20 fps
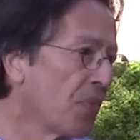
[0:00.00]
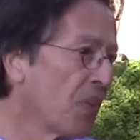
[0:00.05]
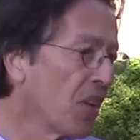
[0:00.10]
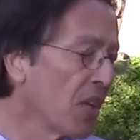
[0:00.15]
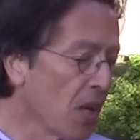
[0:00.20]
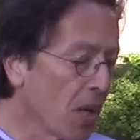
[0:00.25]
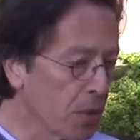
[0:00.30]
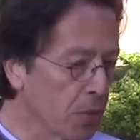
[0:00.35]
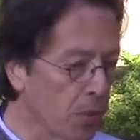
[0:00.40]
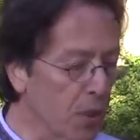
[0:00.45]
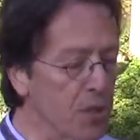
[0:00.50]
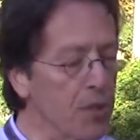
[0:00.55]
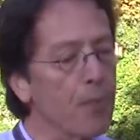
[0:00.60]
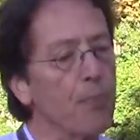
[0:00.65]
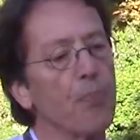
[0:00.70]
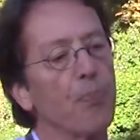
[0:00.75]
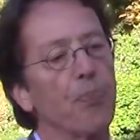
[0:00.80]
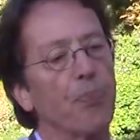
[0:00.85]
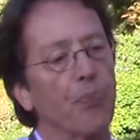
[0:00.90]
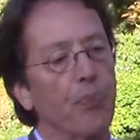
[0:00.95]
In other words,
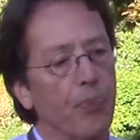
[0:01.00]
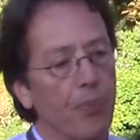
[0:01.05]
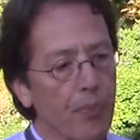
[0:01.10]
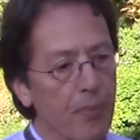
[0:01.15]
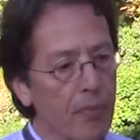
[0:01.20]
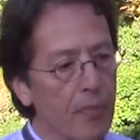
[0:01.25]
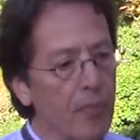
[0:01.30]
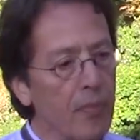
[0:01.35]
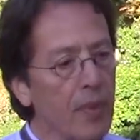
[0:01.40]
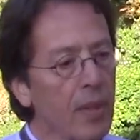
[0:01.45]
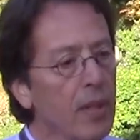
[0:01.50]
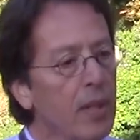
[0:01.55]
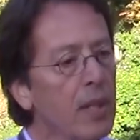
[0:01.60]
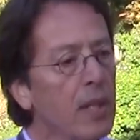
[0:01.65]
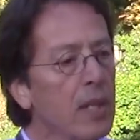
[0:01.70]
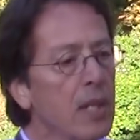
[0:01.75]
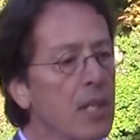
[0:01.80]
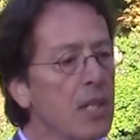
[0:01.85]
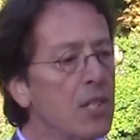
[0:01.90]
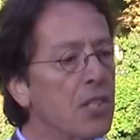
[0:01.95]

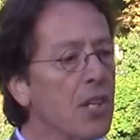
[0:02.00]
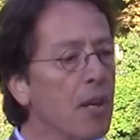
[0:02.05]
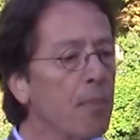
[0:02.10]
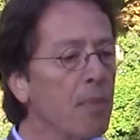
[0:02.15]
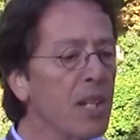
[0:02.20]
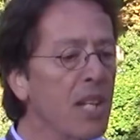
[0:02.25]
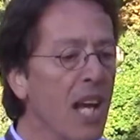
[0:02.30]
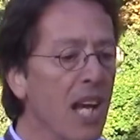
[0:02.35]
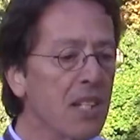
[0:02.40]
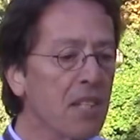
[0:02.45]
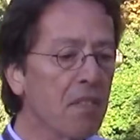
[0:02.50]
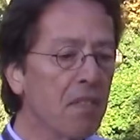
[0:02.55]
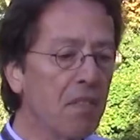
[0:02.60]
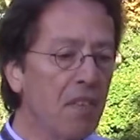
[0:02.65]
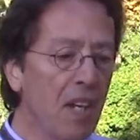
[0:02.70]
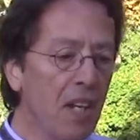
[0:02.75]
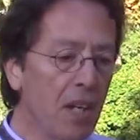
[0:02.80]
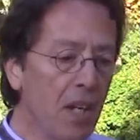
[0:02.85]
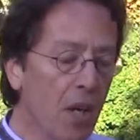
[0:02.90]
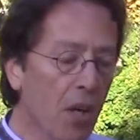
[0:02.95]
somebody has a
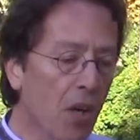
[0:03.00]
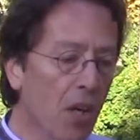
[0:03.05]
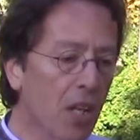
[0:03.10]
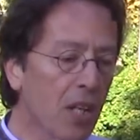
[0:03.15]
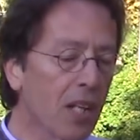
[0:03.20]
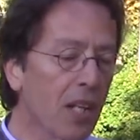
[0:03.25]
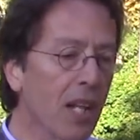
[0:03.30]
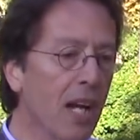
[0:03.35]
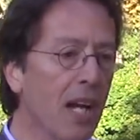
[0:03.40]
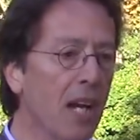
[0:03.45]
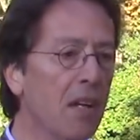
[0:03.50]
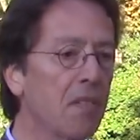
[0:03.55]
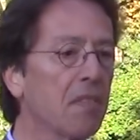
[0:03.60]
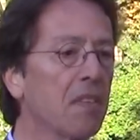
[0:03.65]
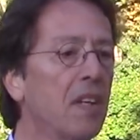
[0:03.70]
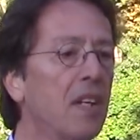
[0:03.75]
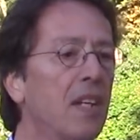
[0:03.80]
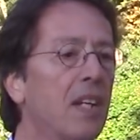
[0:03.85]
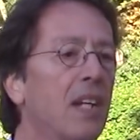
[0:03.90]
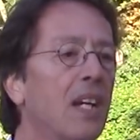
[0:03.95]
very hard life,
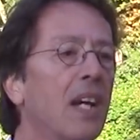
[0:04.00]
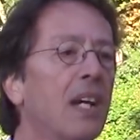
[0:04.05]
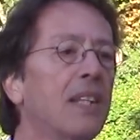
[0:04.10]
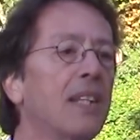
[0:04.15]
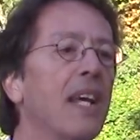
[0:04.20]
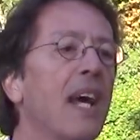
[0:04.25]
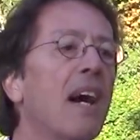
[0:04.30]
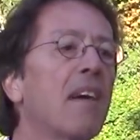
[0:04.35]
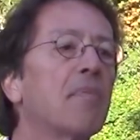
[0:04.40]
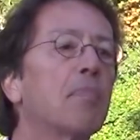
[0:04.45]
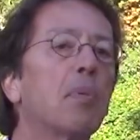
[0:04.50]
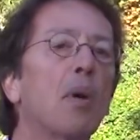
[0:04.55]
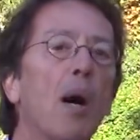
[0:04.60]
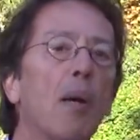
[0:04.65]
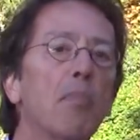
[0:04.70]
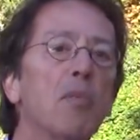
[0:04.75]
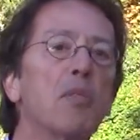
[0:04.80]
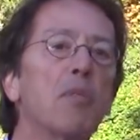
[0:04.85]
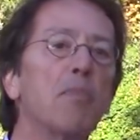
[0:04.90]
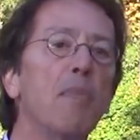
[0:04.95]
they have
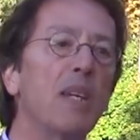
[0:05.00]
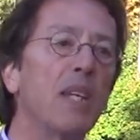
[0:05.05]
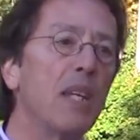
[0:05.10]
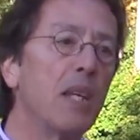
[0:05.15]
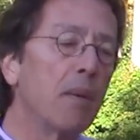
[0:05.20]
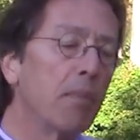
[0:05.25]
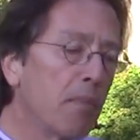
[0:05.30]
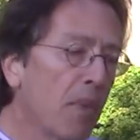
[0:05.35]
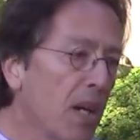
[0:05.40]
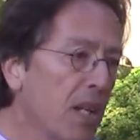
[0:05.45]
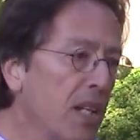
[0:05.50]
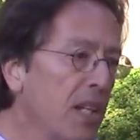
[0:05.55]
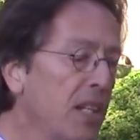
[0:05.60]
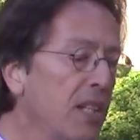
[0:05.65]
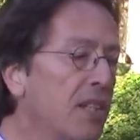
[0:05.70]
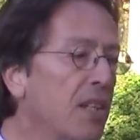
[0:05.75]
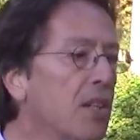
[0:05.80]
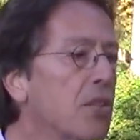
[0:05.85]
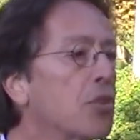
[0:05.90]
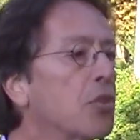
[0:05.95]
problems making
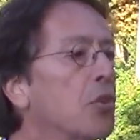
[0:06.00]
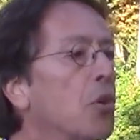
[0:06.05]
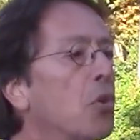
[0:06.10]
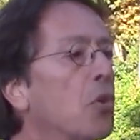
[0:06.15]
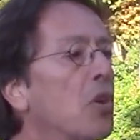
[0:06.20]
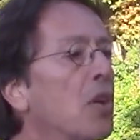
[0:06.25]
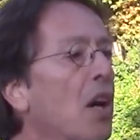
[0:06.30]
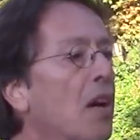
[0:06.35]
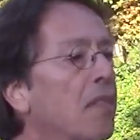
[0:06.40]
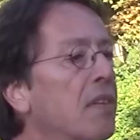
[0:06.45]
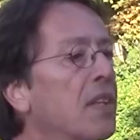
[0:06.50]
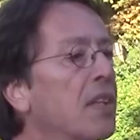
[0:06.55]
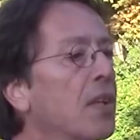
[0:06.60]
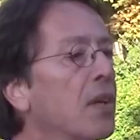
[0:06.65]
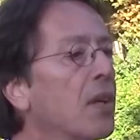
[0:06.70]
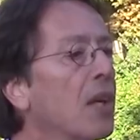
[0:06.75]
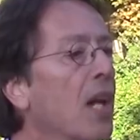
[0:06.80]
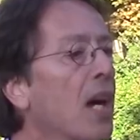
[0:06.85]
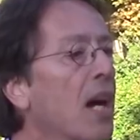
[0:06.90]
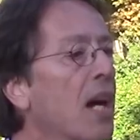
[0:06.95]
money, there's no love in
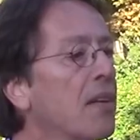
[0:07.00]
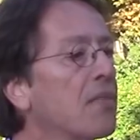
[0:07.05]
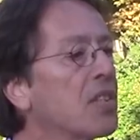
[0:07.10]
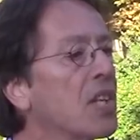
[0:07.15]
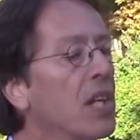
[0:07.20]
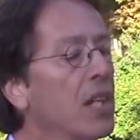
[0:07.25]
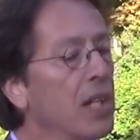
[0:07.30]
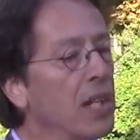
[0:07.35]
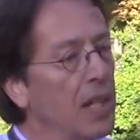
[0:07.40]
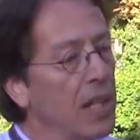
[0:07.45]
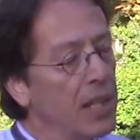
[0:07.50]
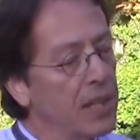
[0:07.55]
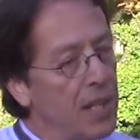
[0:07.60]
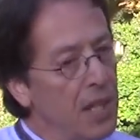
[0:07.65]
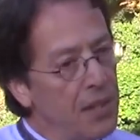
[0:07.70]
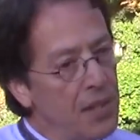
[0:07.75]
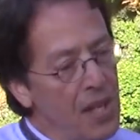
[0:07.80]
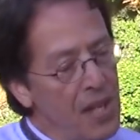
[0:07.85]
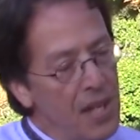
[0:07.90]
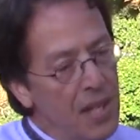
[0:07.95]
their lives, and
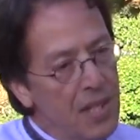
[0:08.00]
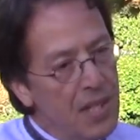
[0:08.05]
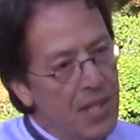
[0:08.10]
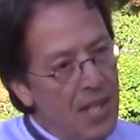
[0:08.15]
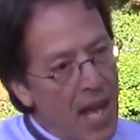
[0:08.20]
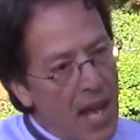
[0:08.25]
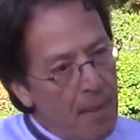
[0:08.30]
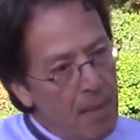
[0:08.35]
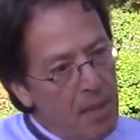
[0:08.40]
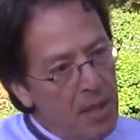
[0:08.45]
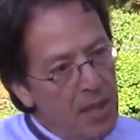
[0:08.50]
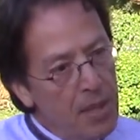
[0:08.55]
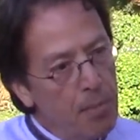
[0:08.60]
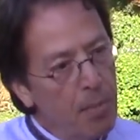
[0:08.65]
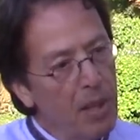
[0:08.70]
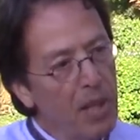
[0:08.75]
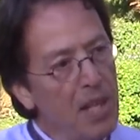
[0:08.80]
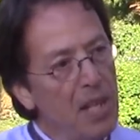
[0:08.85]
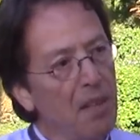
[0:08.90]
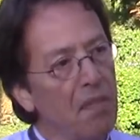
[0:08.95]
then they examine the
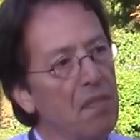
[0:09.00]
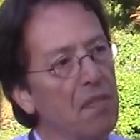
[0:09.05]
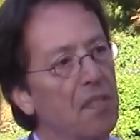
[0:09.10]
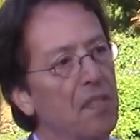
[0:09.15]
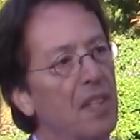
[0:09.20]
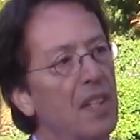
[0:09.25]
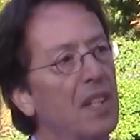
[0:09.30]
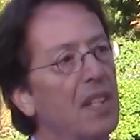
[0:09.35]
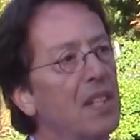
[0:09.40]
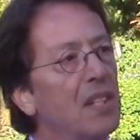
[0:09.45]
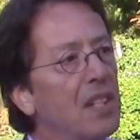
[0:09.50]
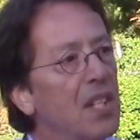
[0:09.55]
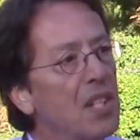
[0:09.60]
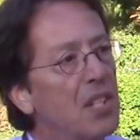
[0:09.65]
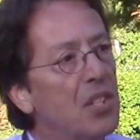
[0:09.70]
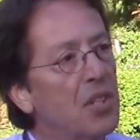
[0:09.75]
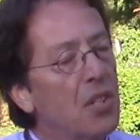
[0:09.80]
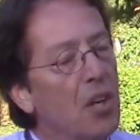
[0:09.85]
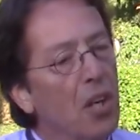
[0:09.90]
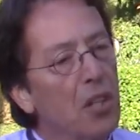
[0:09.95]
belief, they
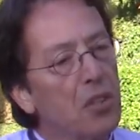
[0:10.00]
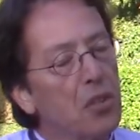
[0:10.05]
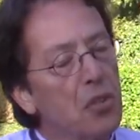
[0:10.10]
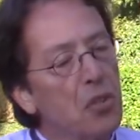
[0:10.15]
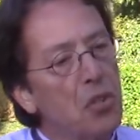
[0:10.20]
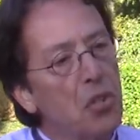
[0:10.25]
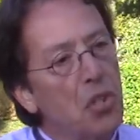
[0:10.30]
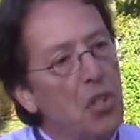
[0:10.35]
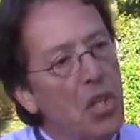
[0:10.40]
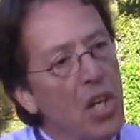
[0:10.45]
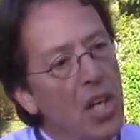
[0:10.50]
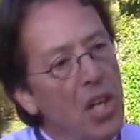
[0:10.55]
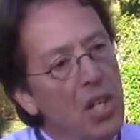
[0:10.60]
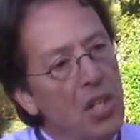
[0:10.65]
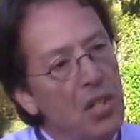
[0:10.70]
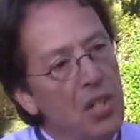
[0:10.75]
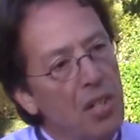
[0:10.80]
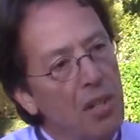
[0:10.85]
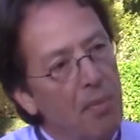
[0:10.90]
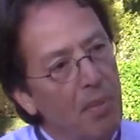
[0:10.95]
start to
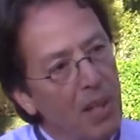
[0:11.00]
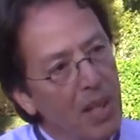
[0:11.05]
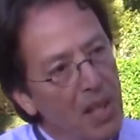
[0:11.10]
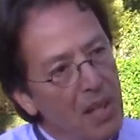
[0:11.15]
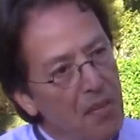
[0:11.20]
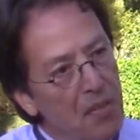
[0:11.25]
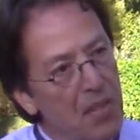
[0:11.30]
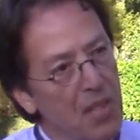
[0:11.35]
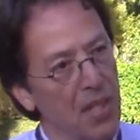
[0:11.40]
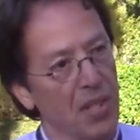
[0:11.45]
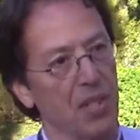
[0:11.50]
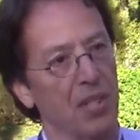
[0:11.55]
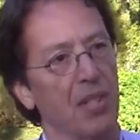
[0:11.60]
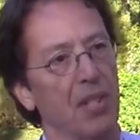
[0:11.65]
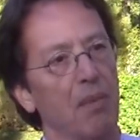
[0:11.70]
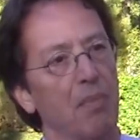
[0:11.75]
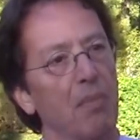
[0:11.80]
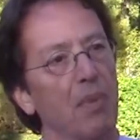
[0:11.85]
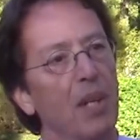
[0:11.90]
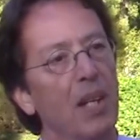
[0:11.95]
change the belief
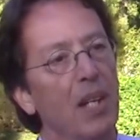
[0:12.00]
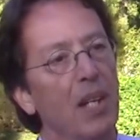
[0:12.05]
system.